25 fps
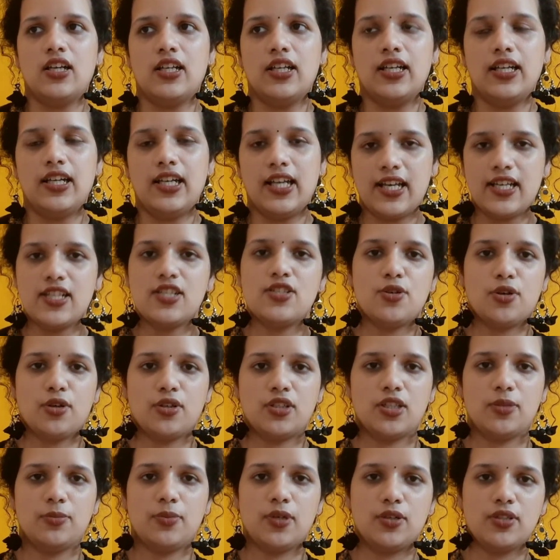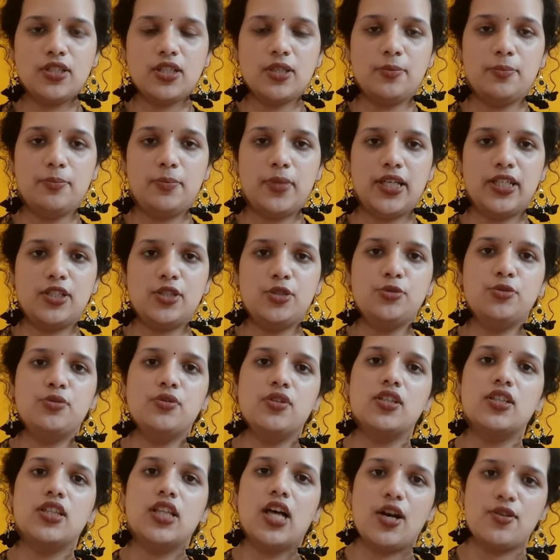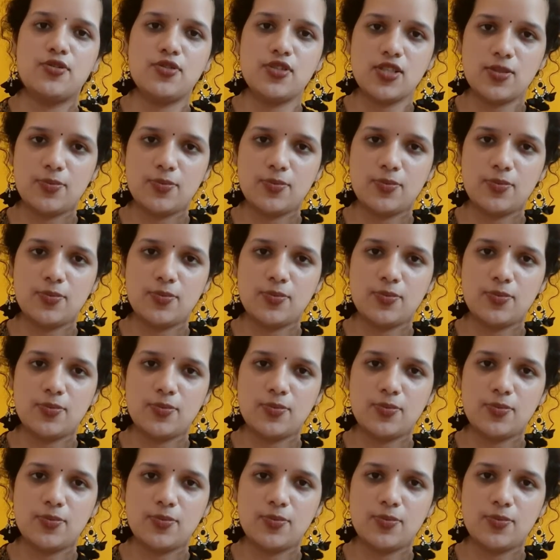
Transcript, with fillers: less talked about compared to A Thousand